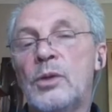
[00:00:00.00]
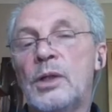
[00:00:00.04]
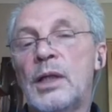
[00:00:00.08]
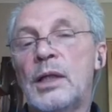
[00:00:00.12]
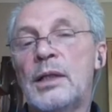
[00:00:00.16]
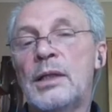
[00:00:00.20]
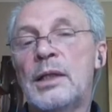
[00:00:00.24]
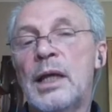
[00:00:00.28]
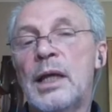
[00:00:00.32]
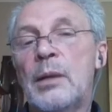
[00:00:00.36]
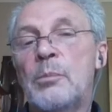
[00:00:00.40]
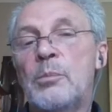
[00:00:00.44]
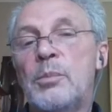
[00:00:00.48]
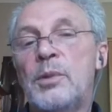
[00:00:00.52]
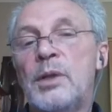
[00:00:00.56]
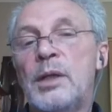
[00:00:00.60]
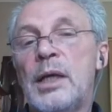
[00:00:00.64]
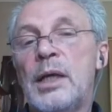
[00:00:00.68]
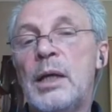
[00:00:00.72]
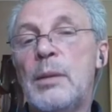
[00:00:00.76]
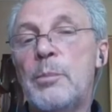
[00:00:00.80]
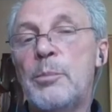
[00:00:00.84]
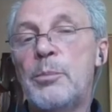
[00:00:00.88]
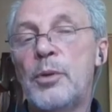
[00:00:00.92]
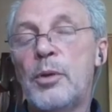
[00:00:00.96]
or that can be
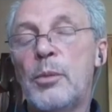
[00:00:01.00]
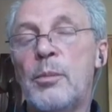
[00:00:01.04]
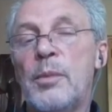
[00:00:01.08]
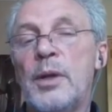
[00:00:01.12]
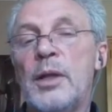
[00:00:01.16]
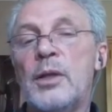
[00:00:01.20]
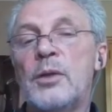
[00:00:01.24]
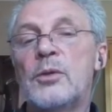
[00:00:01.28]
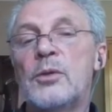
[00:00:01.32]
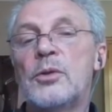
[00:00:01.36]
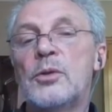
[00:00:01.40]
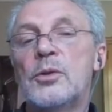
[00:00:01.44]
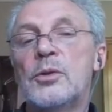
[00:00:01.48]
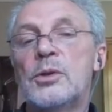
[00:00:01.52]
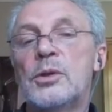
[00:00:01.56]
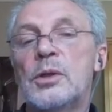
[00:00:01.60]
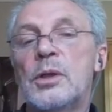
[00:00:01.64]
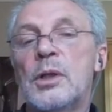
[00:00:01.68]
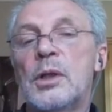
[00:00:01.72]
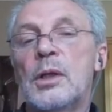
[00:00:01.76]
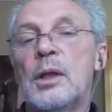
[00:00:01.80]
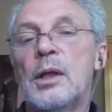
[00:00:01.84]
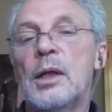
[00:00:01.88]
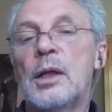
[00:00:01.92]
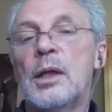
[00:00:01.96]
implemented
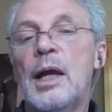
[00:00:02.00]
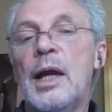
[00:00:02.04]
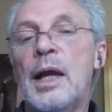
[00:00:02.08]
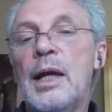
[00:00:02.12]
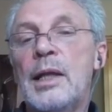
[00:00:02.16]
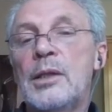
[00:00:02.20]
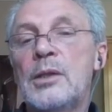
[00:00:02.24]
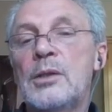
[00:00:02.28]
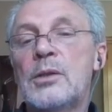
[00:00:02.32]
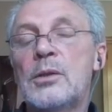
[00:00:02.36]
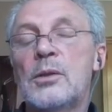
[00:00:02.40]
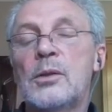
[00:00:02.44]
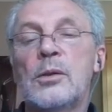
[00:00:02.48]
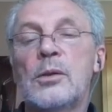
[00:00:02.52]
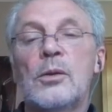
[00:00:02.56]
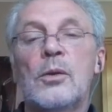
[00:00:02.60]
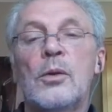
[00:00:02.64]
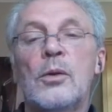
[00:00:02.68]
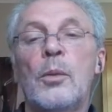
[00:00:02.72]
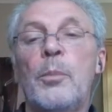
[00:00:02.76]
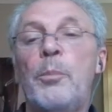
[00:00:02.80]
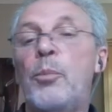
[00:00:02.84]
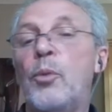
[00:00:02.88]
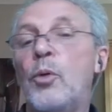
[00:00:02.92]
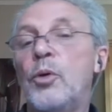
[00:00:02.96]
at
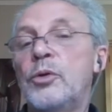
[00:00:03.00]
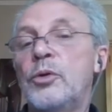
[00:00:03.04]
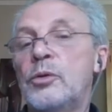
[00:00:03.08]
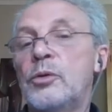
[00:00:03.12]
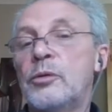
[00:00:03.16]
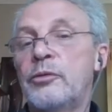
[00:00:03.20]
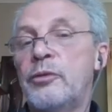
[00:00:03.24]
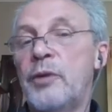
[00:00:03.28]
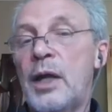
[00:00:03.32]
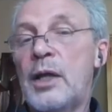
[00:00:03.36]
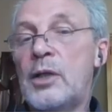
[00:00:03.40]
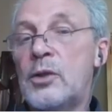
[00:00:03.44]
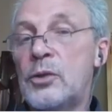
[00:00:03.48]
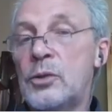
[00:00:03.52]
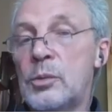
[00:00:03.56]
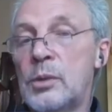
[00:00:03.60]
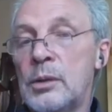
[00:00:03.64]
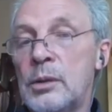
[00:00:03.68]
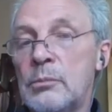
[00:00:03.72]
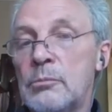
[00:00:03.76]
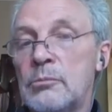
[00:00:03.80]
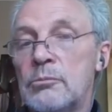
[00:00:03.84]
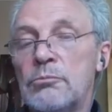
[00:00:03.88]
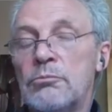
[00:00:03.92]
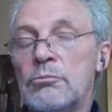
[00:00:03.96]
a point of
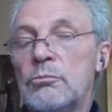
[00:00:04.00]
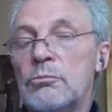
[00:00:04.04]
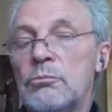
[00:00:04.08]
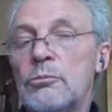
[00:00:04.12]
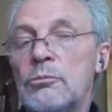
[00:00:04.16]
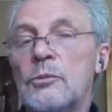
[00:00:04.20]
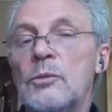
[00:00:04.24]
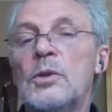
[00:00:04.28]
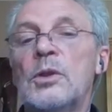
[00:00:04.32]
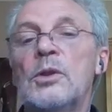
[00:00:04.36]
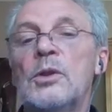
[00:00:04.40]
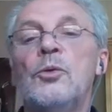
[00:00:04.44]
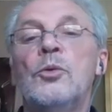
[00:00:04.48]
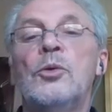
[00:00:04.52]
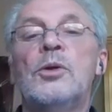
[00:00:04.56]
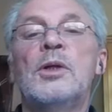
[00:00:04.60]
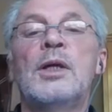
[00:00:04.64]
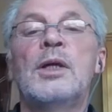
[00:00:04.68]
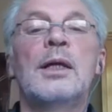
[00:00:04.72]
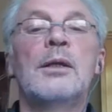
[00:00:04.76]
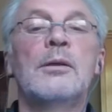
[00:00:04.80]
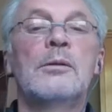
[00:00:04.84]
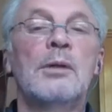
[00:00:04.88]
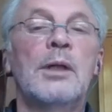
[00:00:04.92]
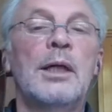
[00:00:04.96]
entry. You
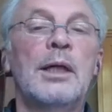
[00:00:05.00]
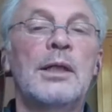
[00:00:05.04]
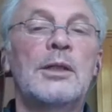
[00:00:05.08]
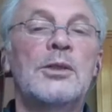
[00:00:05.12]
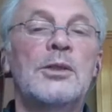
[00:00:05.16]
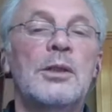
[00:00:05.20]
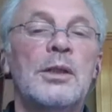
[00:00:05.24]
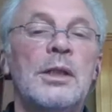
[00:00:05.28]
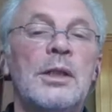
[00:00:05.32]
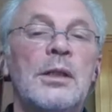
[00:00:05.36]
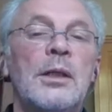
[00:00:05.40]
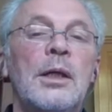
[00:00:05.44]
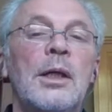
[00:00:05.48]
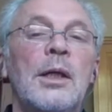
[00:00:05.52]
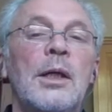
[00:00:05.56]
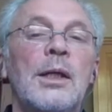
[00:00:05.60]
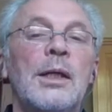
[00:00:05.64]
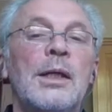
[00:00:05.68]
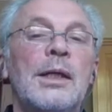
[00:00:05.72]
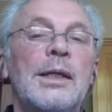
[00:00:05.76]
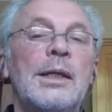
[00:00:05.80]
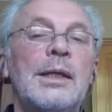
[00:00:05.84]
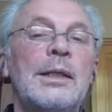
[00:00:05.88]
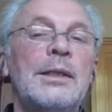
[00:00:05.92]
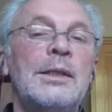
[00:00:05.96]
can actually
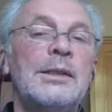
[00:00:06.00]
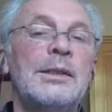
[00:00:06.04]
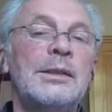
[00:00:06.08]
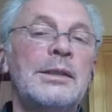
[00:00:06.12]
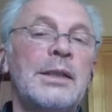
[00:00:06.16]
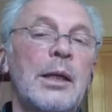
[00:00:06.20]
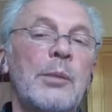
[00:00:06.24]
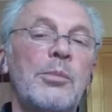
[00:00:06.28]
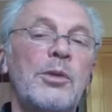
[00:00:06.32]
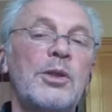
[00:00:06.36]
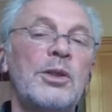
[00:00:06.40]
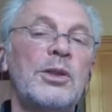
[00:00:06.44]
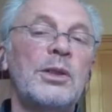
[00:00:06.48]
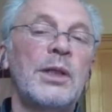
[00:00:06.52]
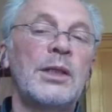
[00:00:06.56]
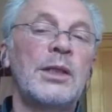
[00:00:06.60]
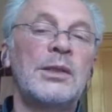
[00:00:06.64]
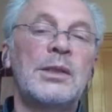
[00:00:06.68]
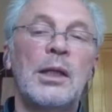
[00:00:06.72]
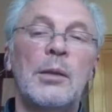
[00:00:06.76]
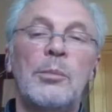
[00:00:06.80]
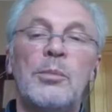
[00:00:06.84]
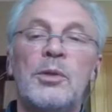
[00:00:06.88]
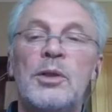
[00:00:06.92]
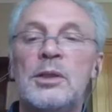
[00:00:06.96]
establish
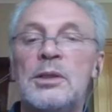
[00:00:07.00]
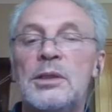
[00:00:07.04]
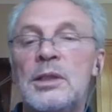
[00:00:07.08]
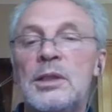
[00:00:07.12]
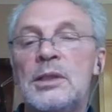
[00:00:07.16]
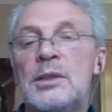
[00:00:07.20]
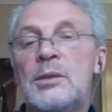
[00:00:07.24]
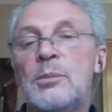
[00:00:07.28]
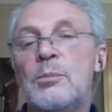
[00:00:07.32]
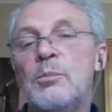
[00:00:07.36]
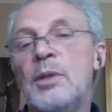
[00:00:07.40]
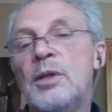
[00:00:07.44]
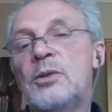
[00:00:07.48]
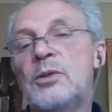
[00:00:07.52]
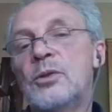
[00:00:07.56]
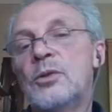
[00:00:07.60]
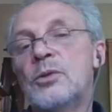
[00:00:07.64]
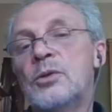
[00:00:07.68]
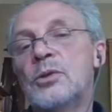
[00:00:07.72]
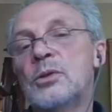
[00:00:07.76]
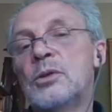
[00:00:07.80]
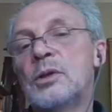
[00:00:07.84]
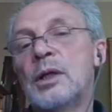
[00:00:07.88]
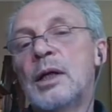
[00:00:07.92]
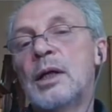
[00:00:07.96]
this
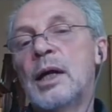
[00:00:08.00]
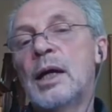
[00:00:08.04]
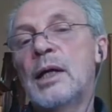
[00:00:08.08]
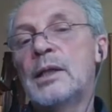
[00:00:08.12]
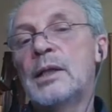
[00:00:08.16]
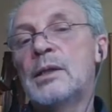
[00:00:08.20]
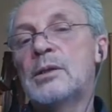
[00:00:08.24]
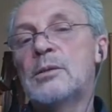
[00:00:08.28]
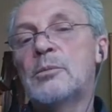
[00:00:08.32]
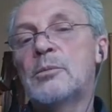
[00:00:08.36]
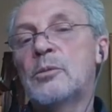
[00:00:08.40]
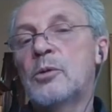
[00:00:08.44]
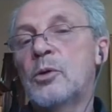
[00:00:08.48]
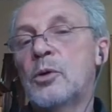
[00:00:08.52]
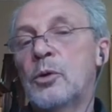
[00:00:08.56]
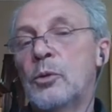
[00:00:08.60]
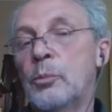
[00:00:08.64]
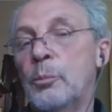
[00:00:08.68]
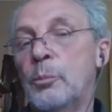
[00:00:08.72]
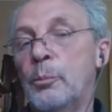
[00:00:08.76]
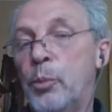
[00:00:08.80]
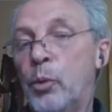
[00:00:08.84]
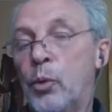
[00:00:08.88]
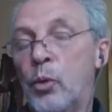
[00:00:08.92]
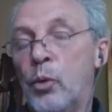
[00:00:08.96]
method at a
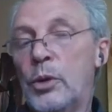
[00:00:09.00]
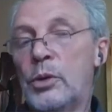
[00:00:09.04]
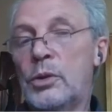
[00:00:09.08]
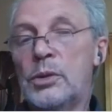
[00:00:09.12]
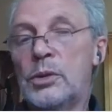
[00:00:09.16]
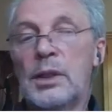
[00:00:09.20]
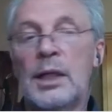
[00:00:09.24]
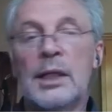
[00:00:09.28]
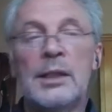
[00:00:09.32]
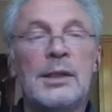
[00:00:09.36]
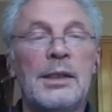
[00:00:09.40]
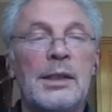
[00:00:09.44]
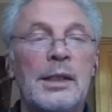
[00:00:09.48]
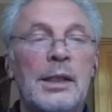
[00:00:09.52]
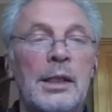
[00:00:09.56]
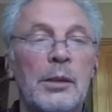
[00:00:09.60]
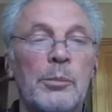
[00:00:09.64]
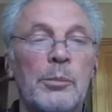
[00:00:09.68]
port, at the